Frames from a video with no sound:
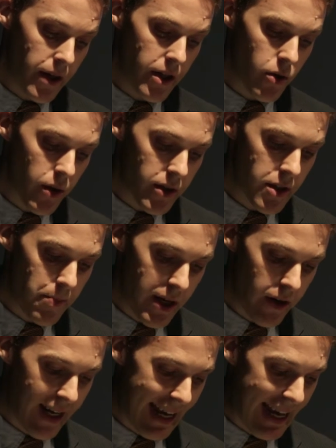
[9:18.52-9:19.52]
in order to
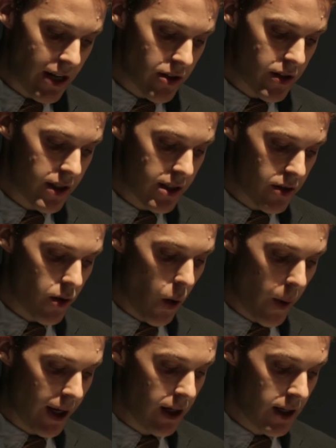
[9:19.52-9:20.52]
better cater to these
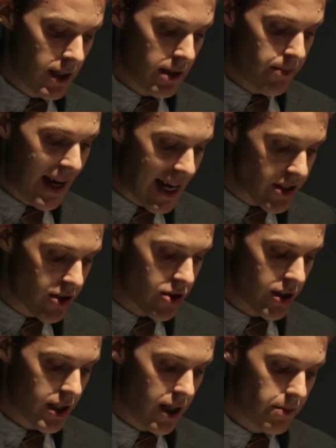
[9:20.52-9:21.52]
growing
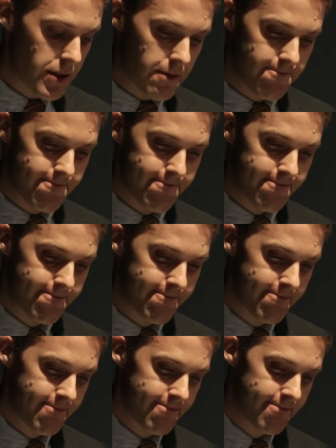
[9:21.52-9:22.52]
passenger types.
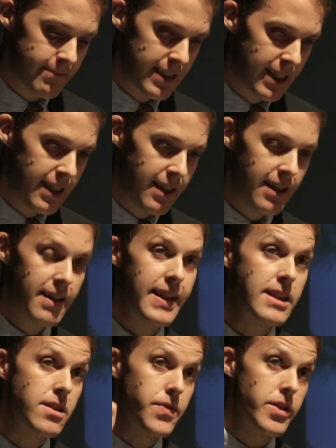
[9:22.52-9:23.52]

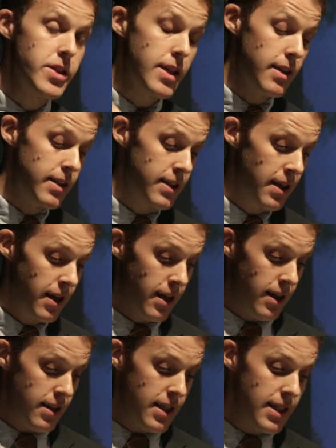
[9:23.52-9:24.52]
That's the first challenge.
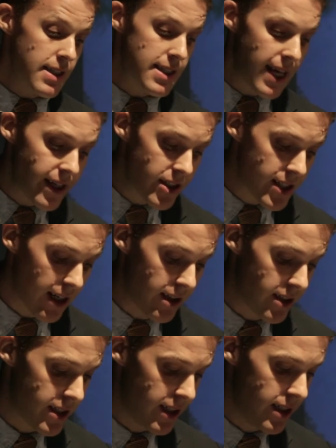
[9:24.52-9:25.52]
The second
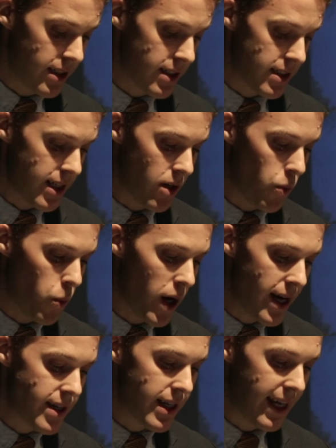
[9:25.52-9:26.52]
challenge is the
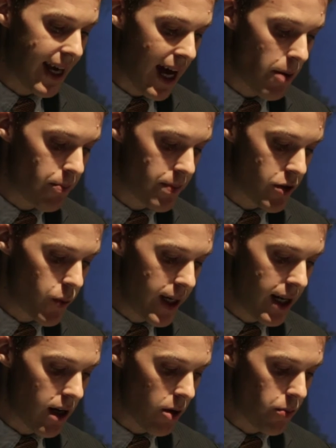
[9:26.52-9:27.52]
widening gap
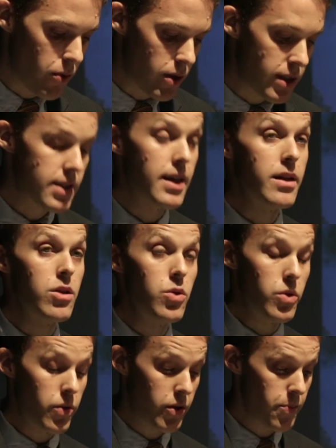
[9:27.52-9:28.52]
between airports and
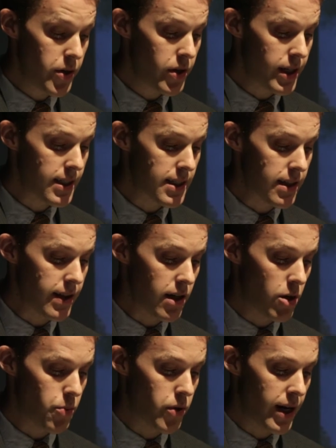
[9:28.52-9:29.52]
local communities in the
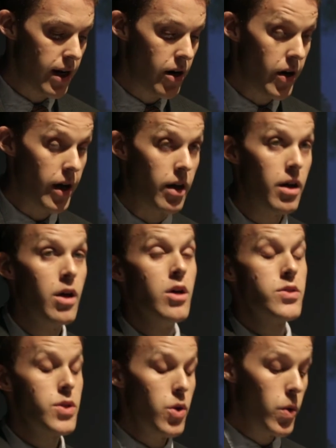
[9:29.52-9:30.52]
airport area.
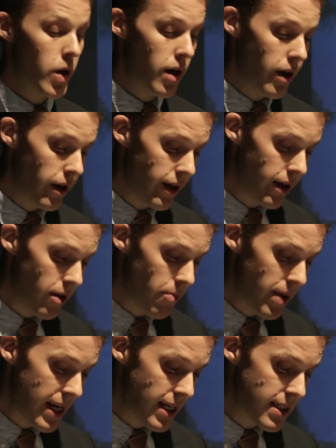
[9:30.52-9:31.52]
So in
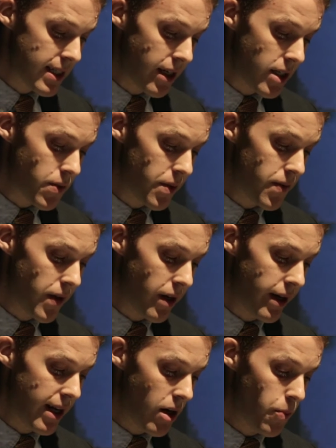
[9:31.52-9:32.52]
many cities, we find
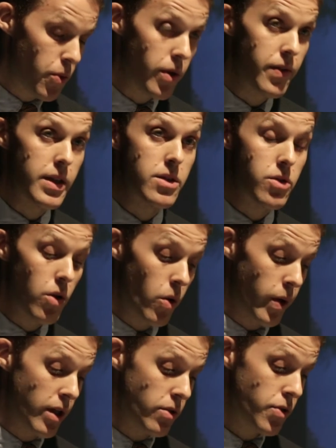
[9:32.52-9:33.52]
an airport that's
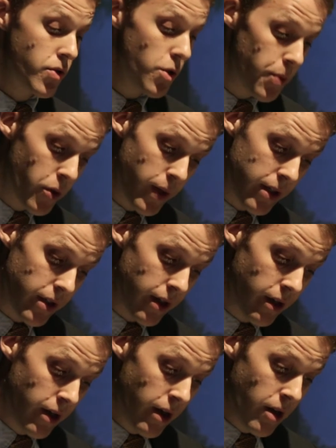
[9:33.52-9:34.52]
growing super
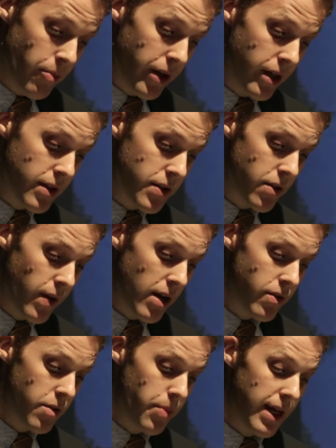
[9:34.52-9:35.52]
quickly, but is
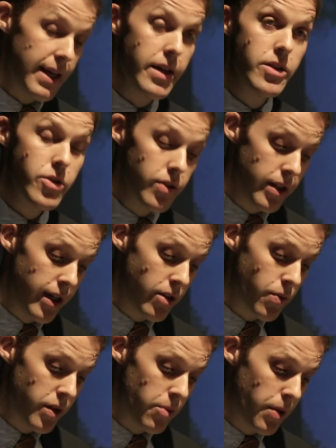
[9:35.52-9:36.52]
surrounded by a
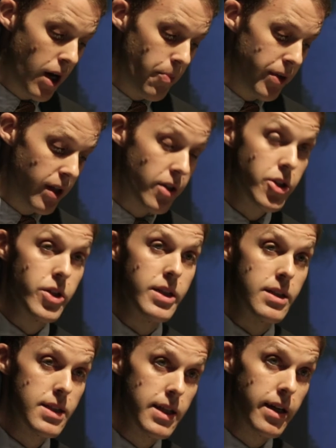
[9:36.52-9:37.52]
hinterland where the population
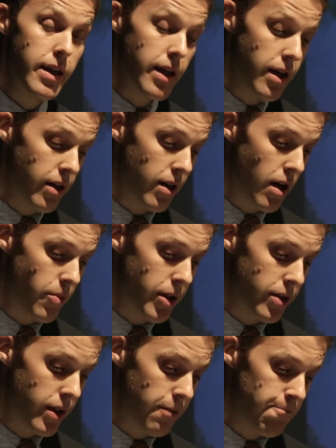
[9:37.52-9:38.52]
is sinking
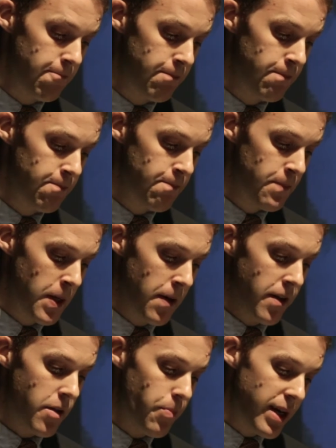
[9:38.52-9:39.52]
economically.
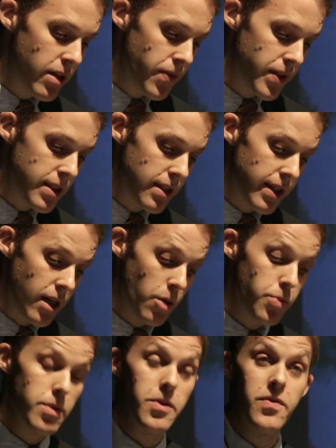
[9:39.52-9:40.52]
The benefits that the
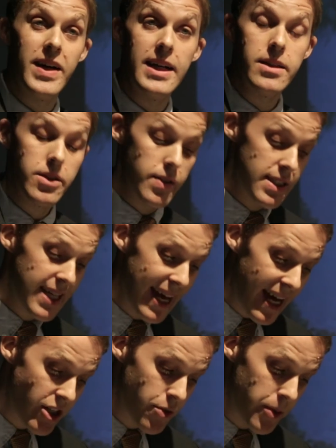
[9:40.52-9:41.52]
airport provides to its
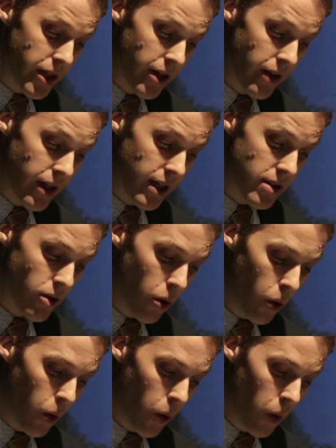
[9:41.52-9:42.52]
catchment area as a
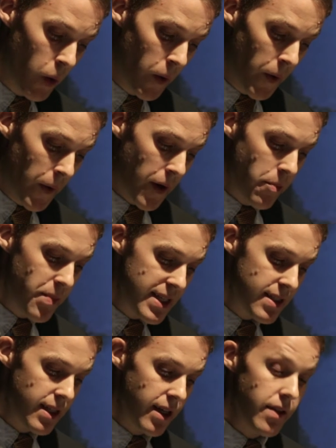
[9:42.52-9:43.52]
whole are
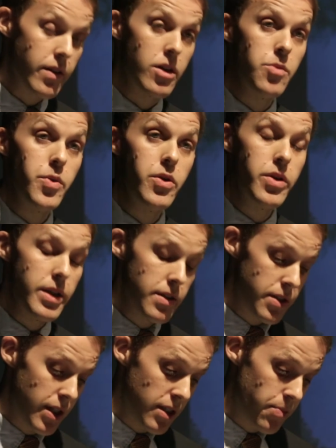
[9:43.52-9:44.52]
missing in the
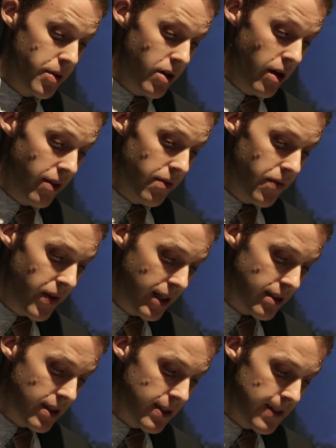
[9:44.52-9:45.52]
communities just beyond the
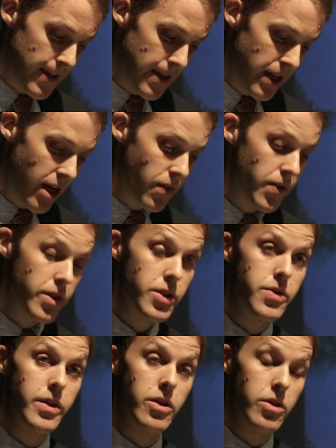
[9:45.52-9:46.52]
fence, and efforts
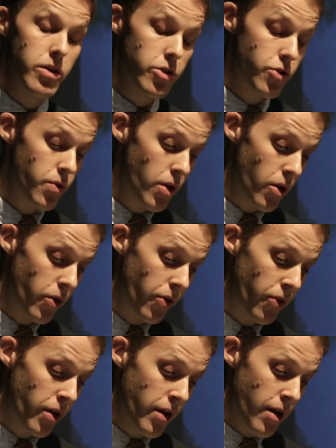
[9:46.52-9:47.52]
to encourage
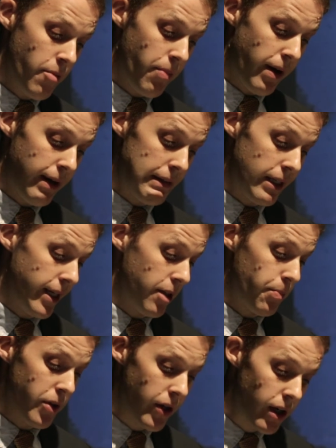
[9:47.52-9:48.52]
growth by
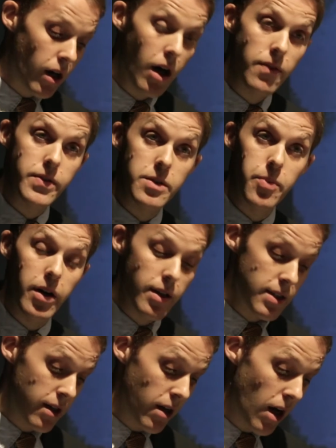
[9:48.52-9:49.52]
building office
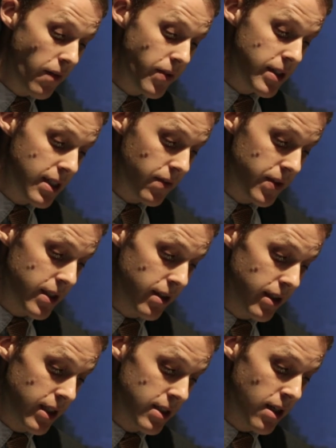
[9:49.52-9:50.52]
parks and conferencing
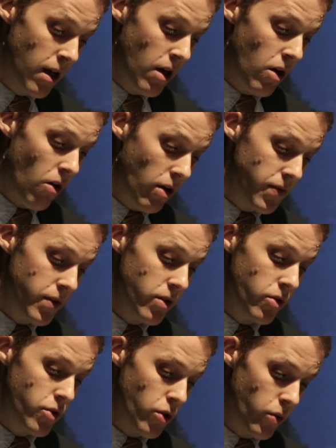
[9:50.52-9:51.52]
facilities
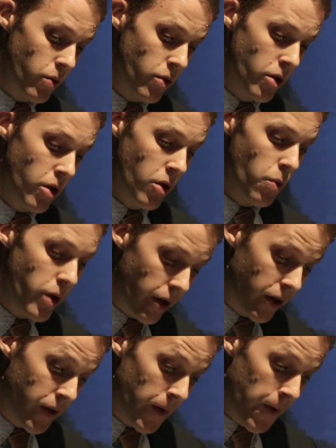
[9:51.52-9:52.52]
often don't work.